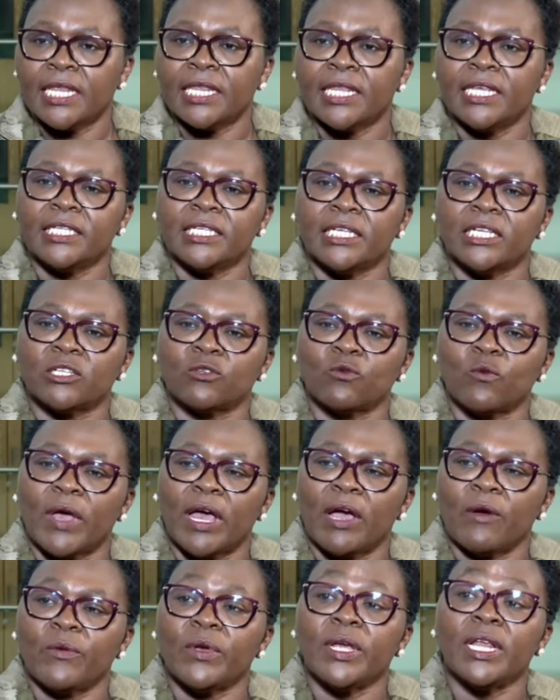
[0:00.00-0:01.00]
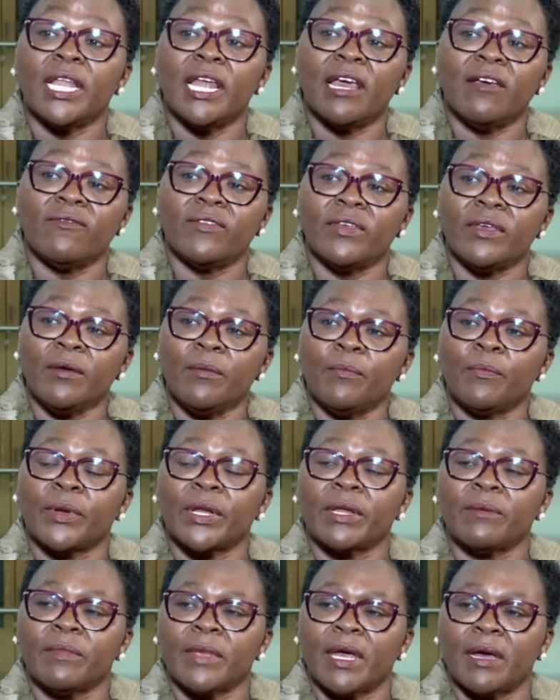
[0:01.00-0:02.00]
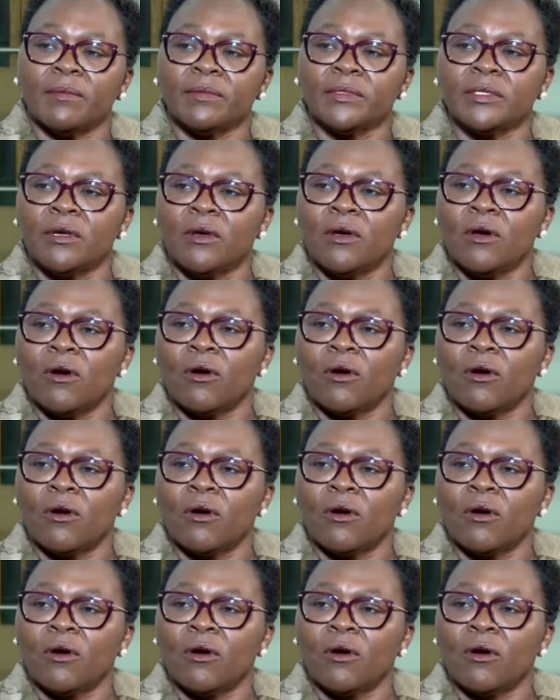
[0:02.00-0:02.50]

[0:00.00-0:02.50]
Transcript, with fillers: This is where we levy premiums